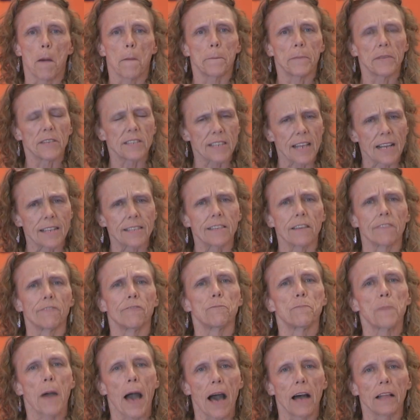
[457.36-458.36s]
sense
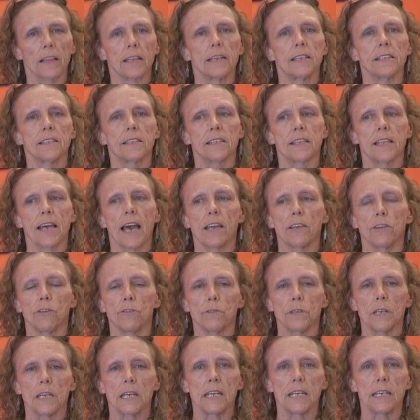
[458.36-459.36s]
of balance that
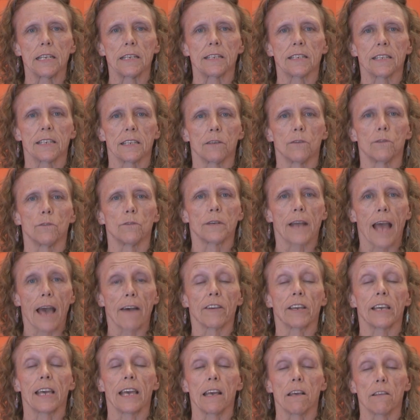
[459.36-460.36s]
you need to
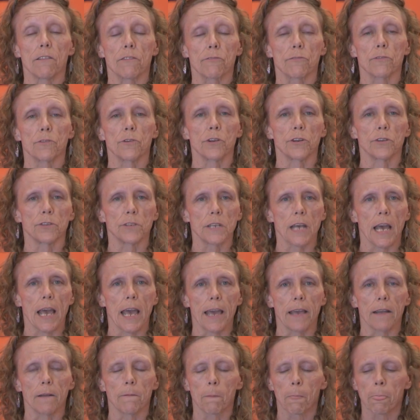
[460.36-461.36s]
navigate through your
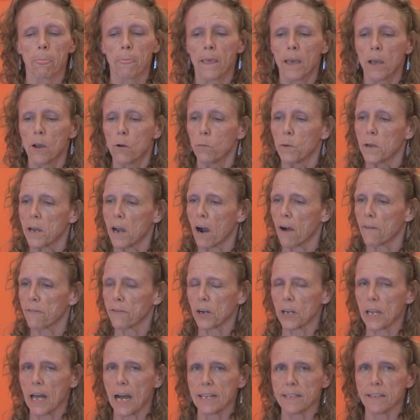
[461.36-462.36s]
day. We
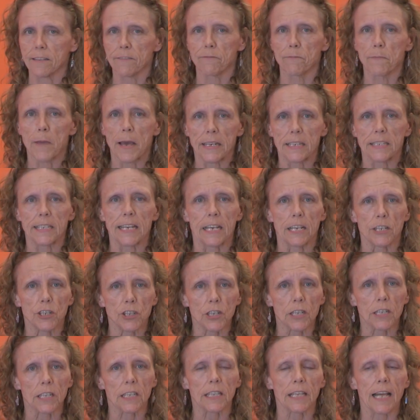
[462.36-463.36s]
offer lots of
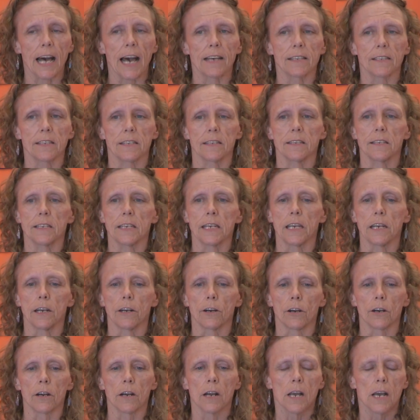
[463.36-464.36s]
meditation classes
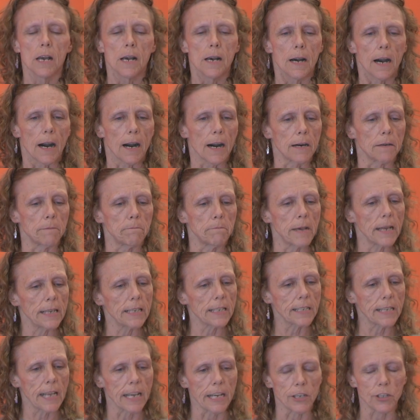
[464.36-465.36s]
here.
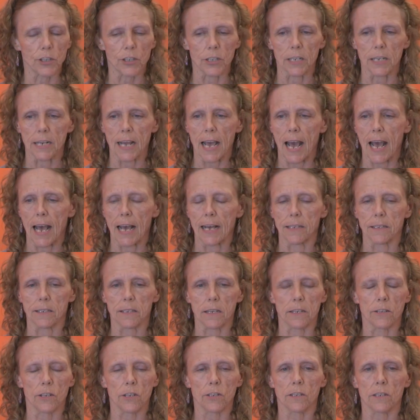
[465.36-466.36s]
Meditation
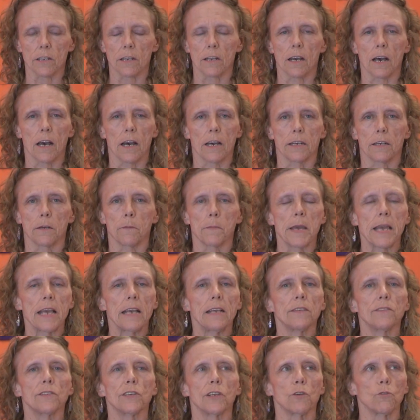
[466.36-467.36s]
has just an
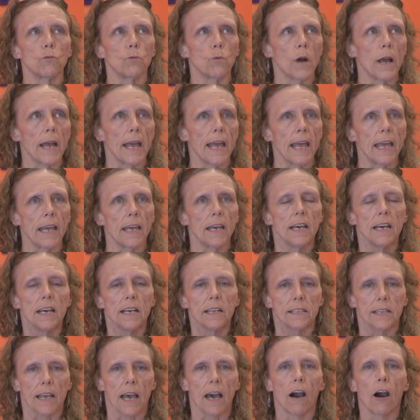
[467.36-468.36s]
amazing
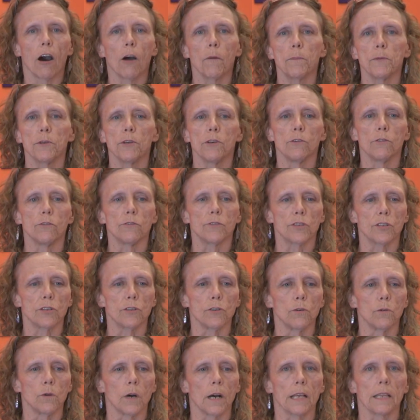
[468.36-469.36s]
way to help you
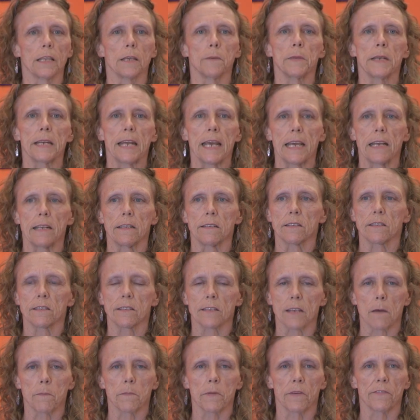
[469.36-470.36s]
to eliminate
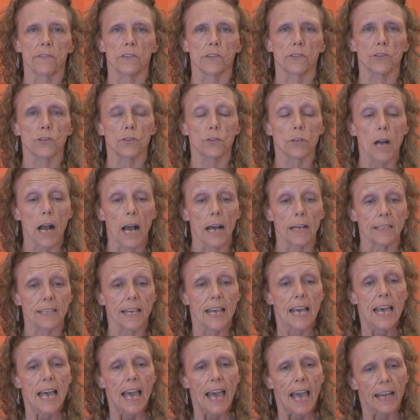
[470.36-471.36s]
some of the
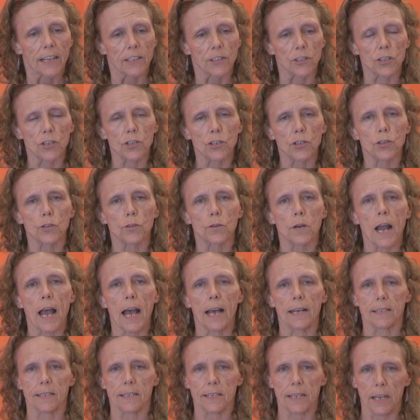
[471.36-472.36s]
stress, and
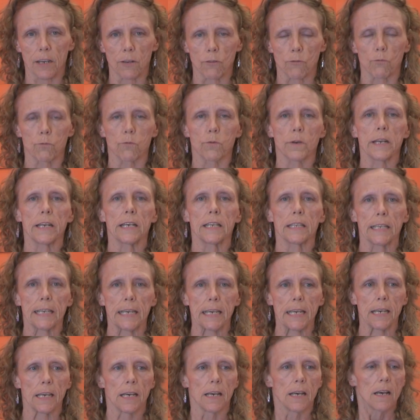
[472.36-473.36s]
stress can
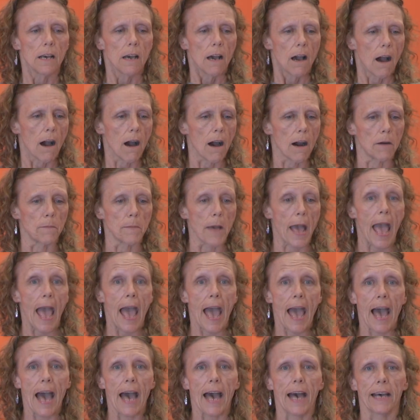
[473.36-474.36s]
really
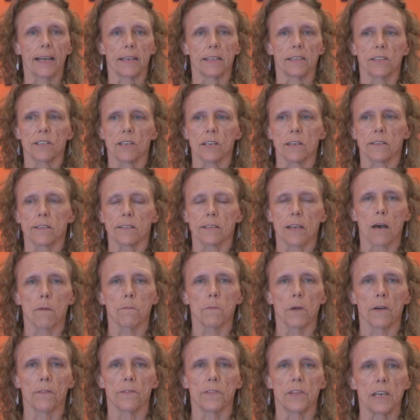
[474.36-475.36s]
add to
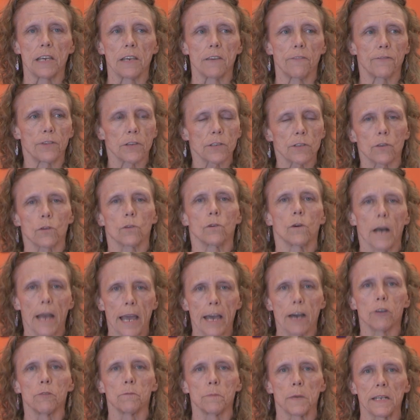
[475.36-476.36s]
some of the physical
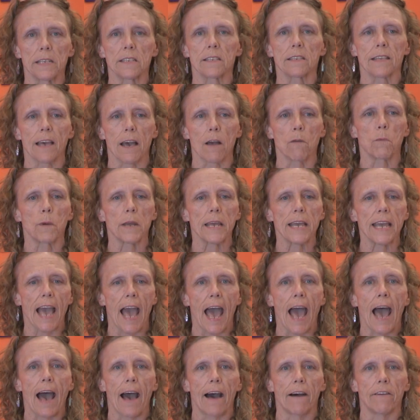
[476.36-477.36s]
ailments that we
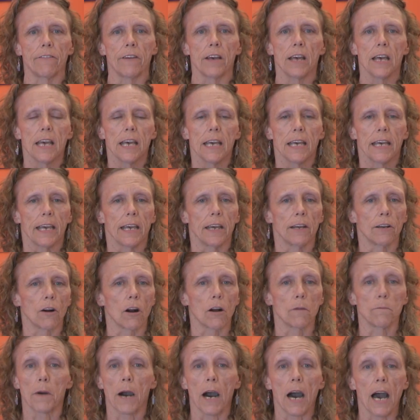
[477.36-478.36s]
have in
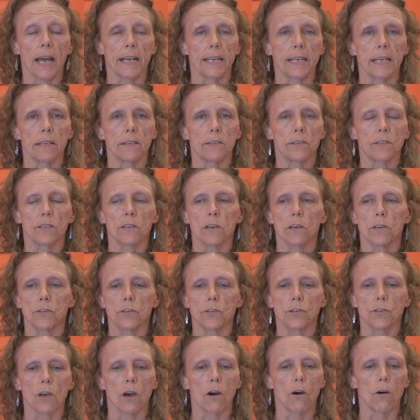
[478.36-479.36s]
our bodies.
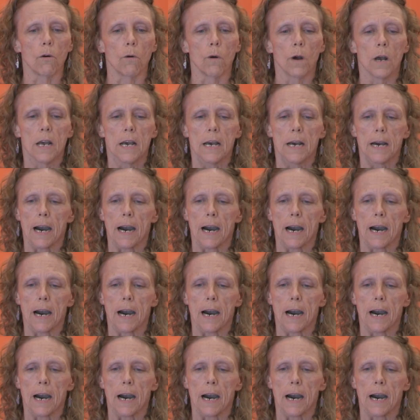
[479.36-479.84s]
So,